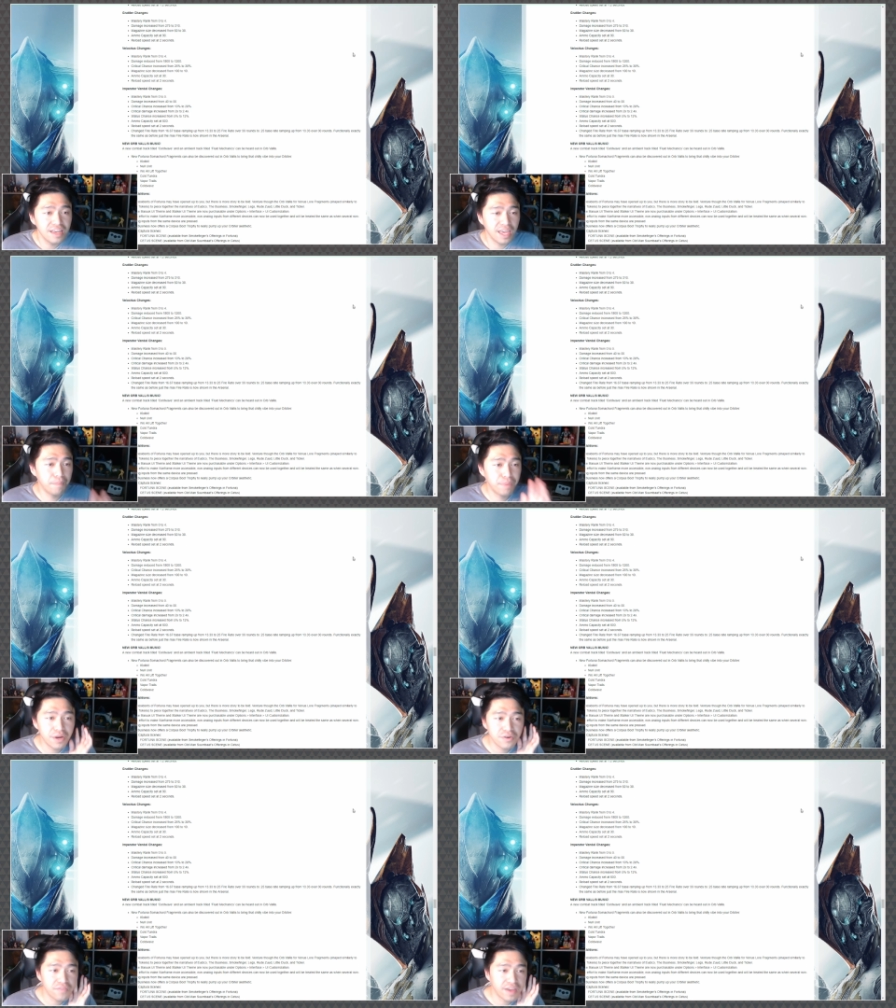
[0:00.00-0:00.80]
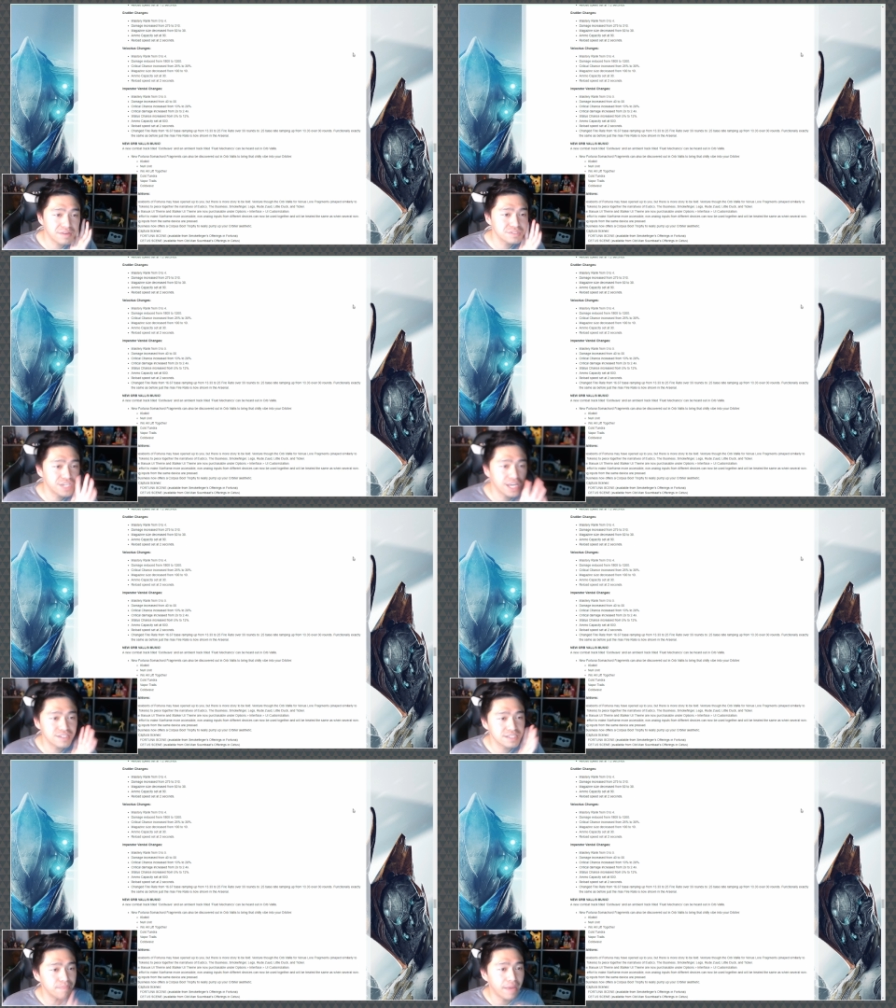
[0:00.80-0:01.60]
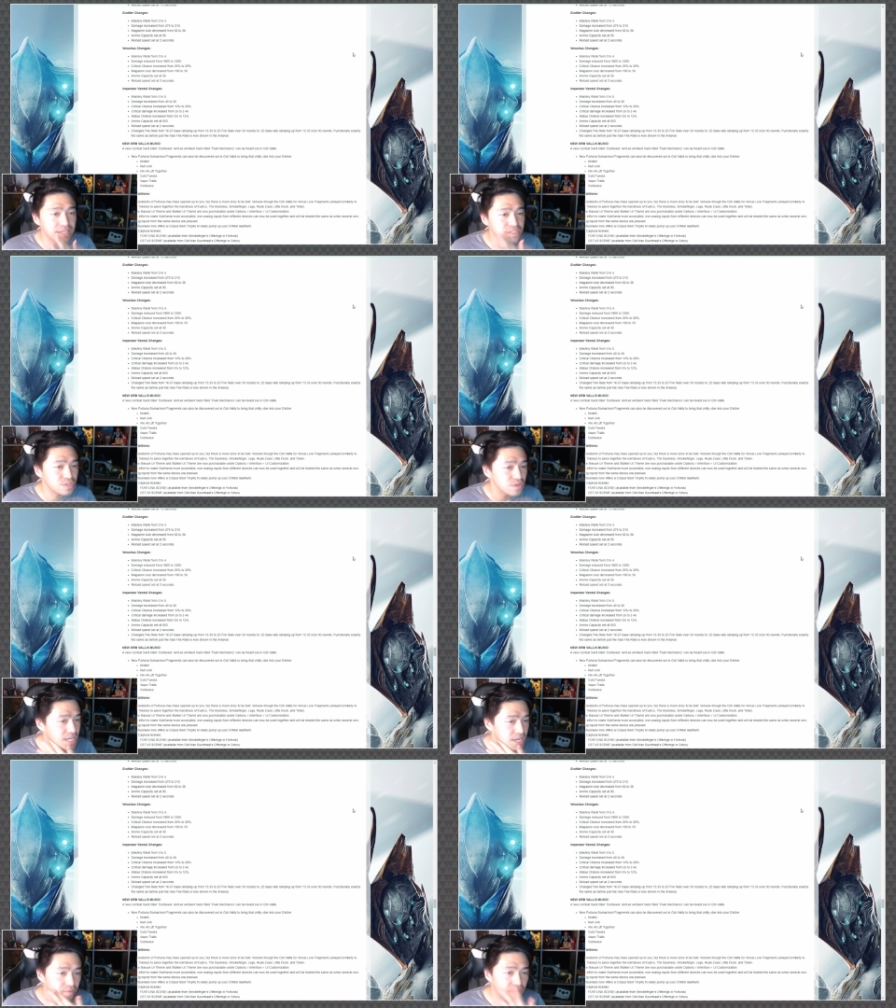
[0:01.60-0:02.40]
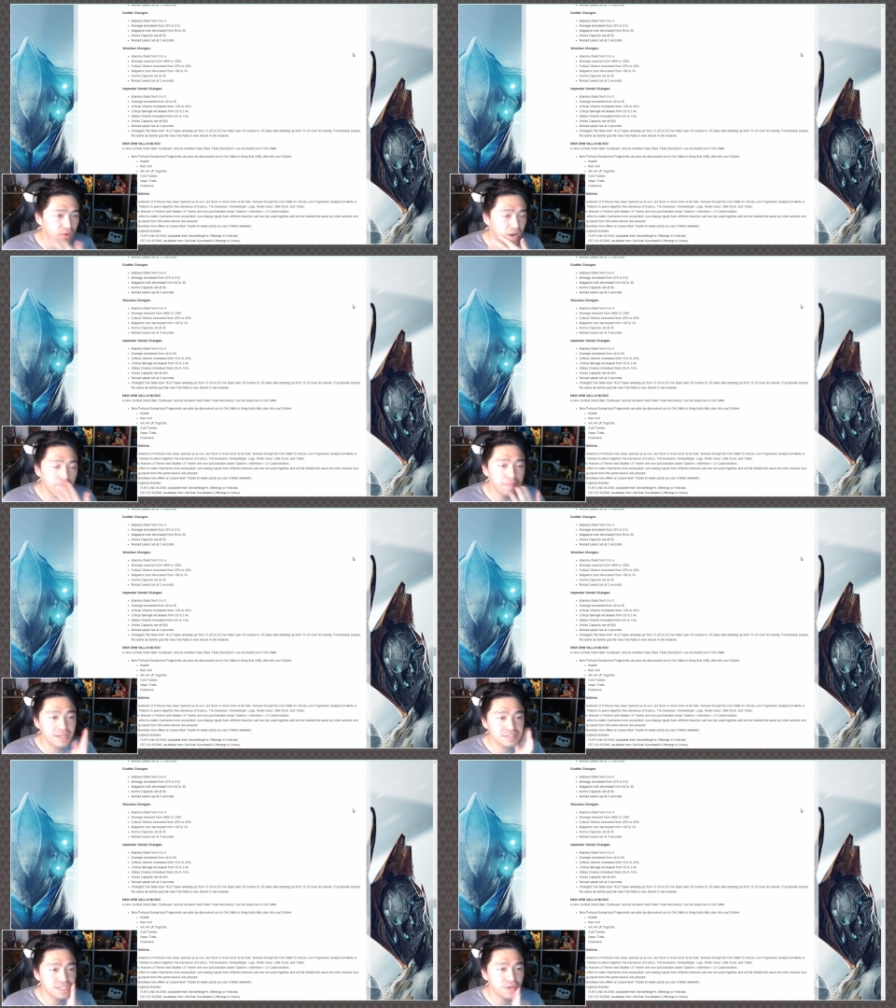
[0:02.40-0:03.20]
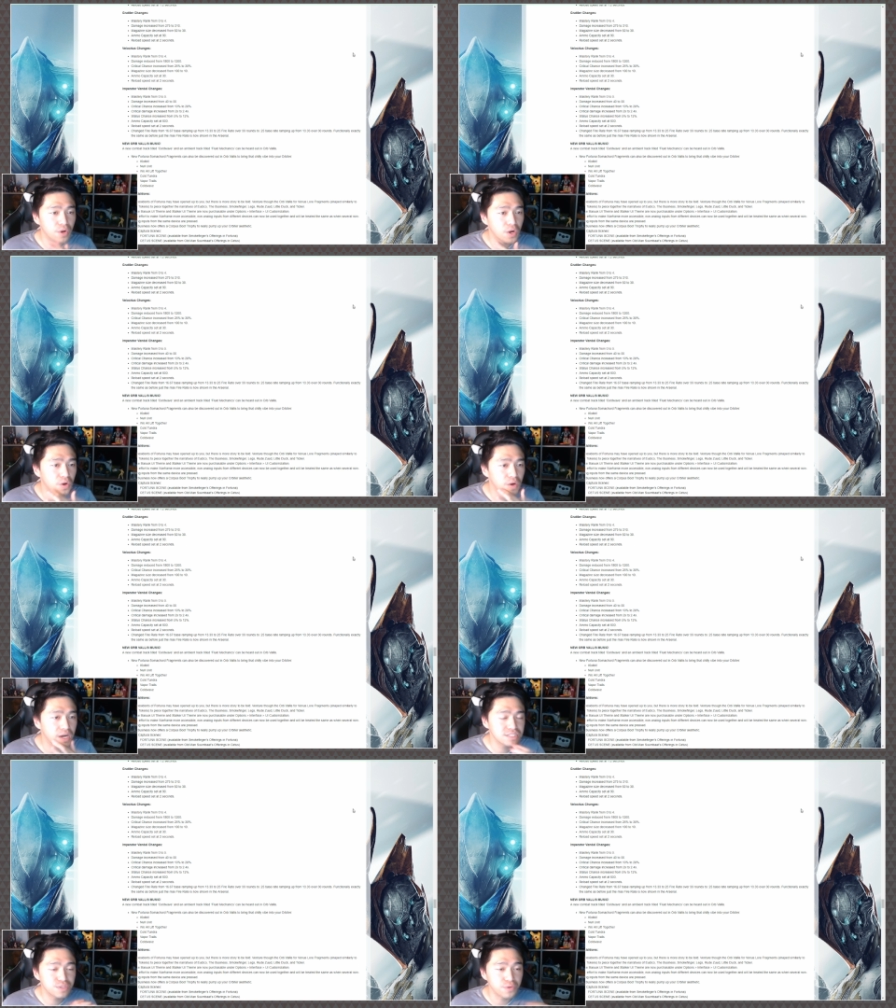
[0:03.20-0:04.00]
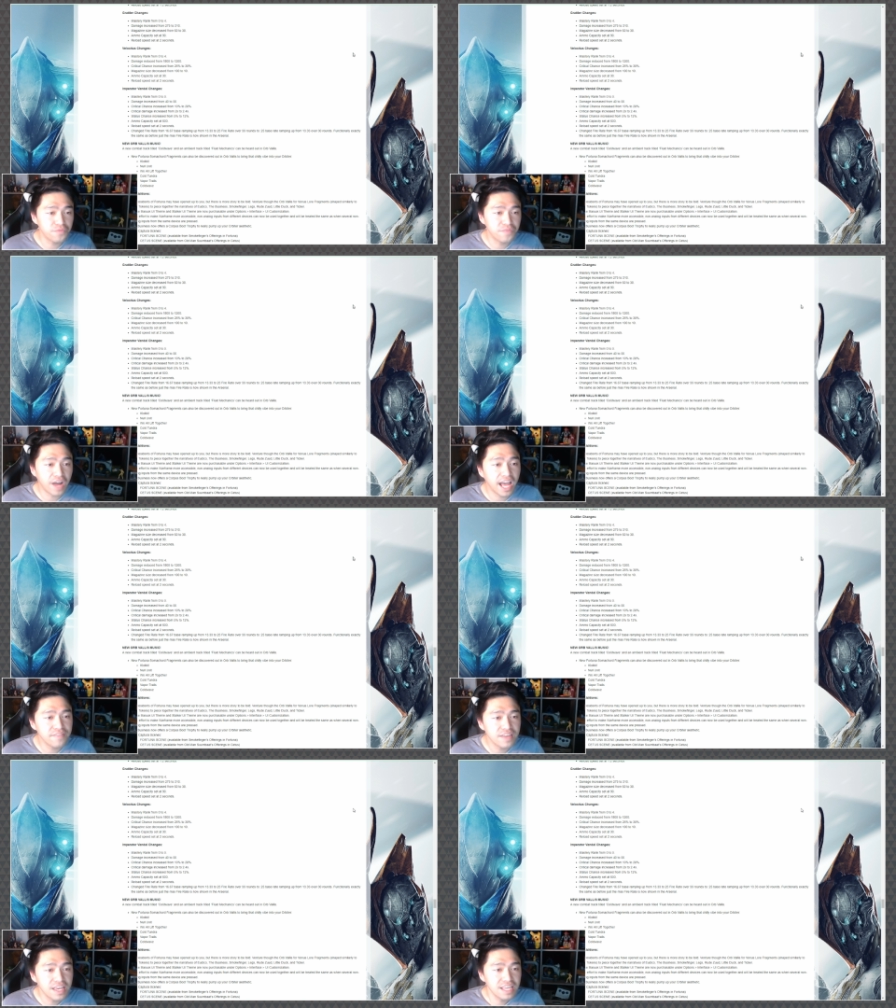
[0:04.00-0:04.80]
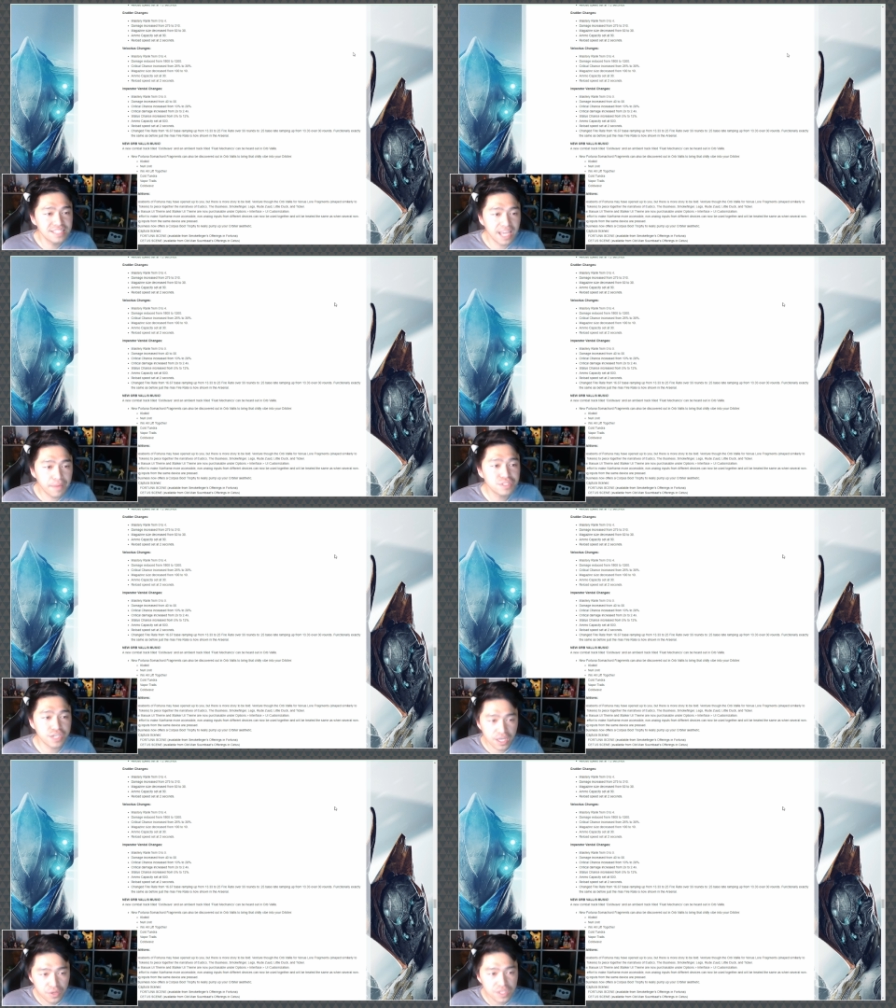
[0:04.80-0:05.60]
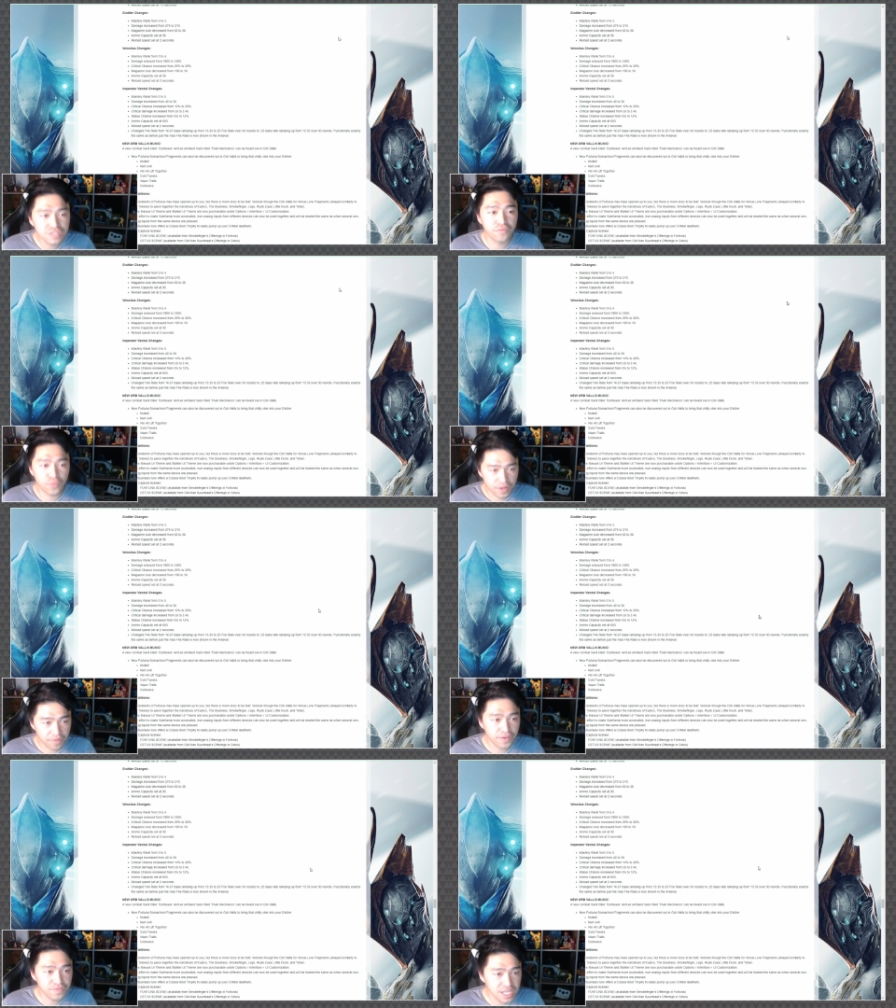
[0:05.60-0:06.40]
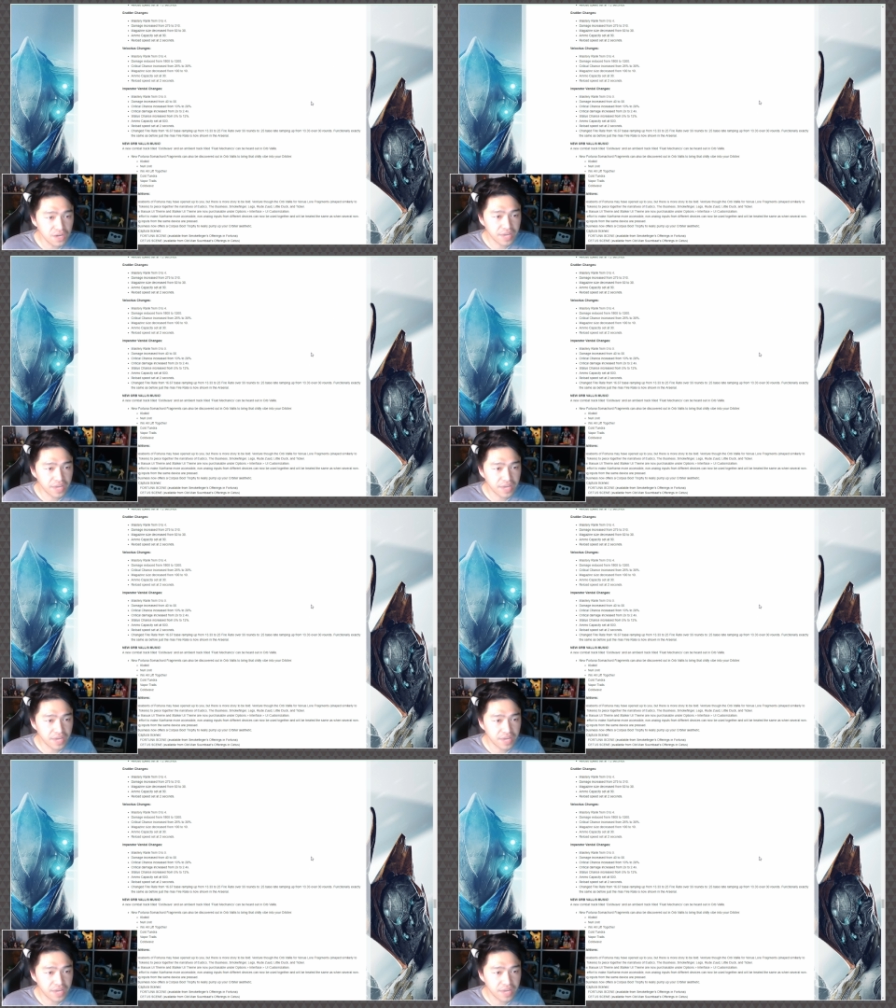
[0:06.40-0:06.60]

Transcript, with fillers: Imperator Vandal changes mastery from 0 to 5 Damage increase from 40 to 50.